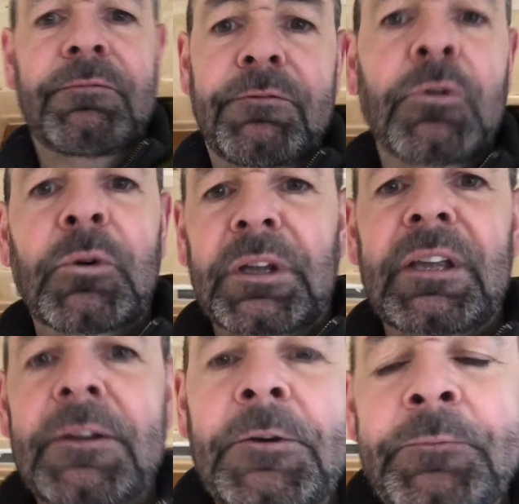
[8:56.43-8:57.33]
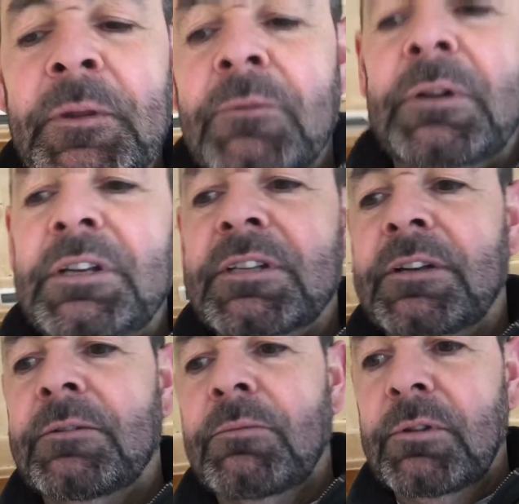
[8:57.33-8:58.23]
40. When he
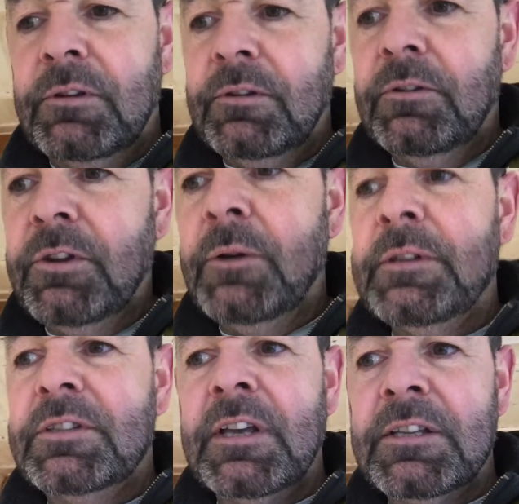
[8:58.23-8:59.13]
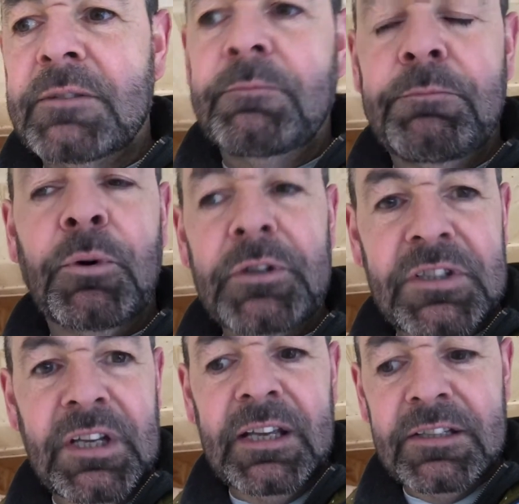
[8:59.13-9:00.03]
said, although it says
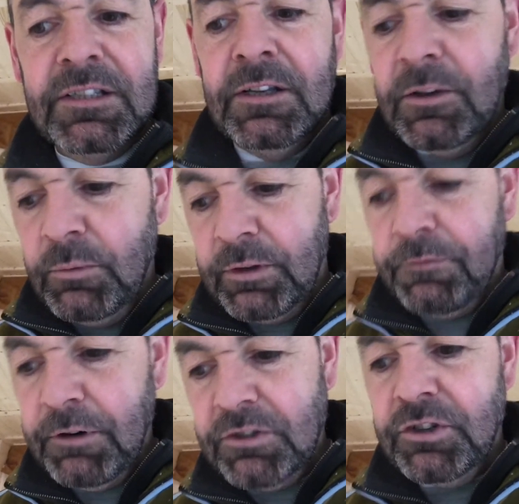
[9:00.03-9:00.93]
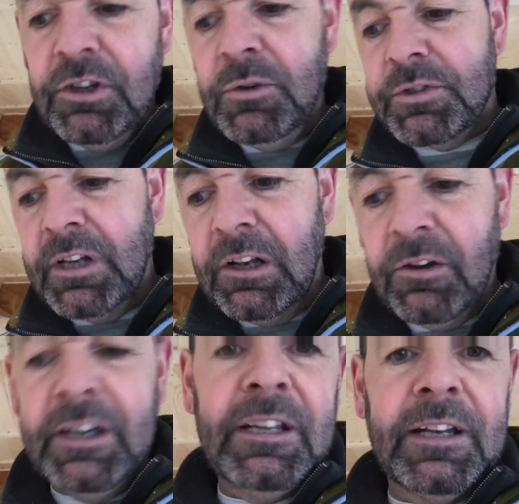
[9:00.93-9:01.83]
0.6, with a fridge, you're using it a
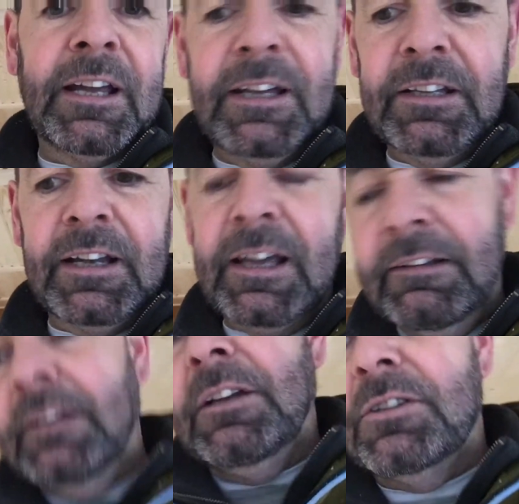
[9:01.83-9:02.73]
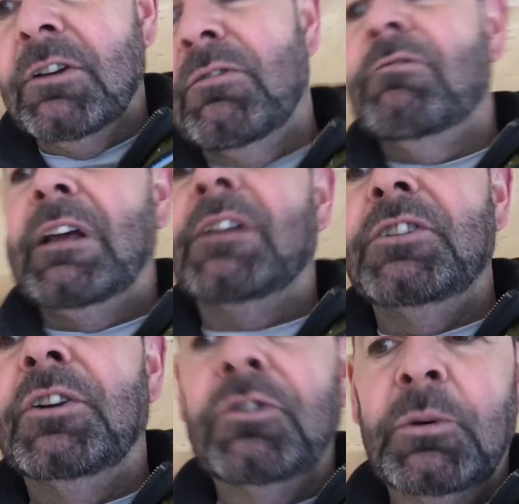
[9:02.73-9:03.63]
lot, in and out, in and out. So reality,
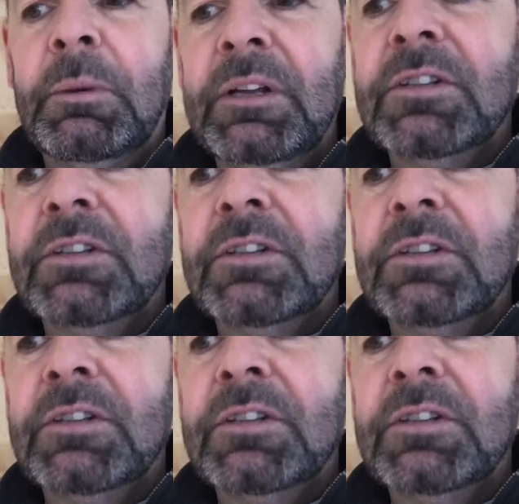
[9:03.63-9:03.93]
you can double it.